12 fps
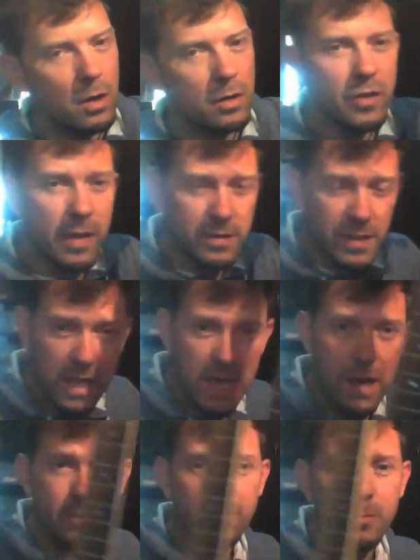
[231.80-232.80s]
So that's
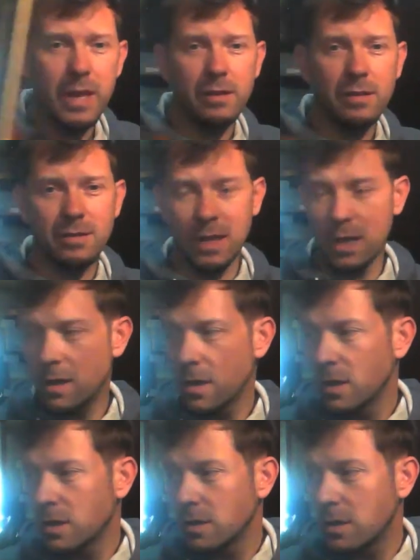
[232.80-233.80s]
E, F, B, C.
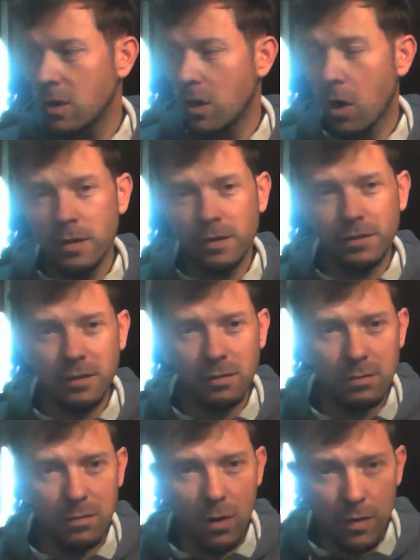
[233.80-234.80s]
On the
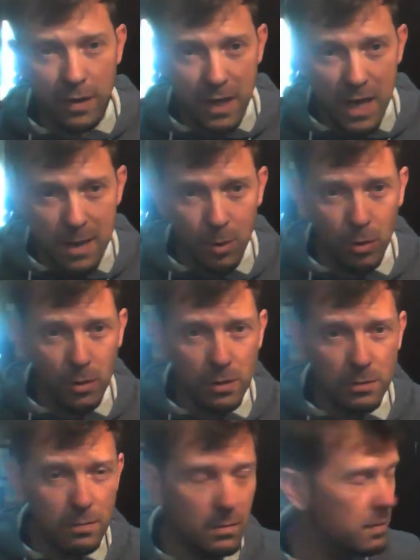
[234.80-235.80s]
keyboard,
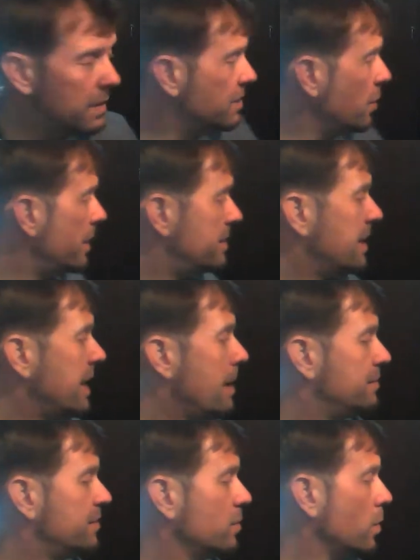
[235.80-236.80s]
it's always the
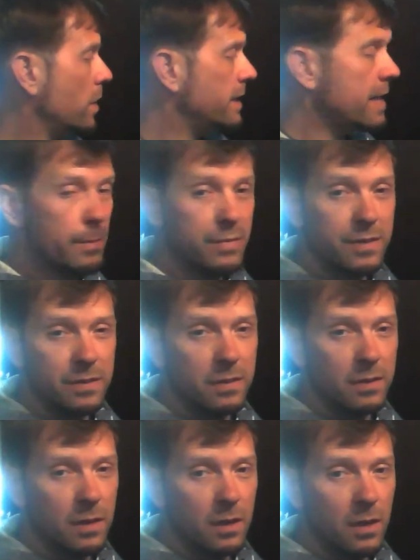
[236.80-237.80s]
gaps, the white gaps,
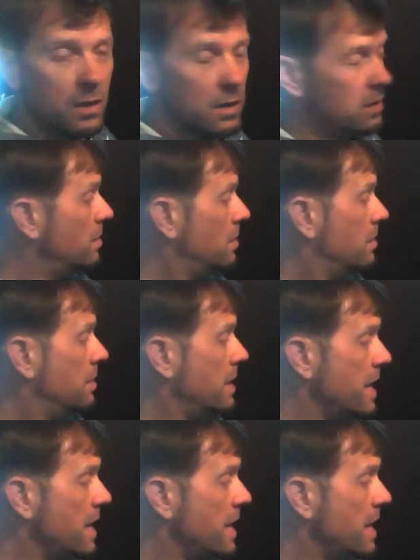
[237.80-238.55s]
F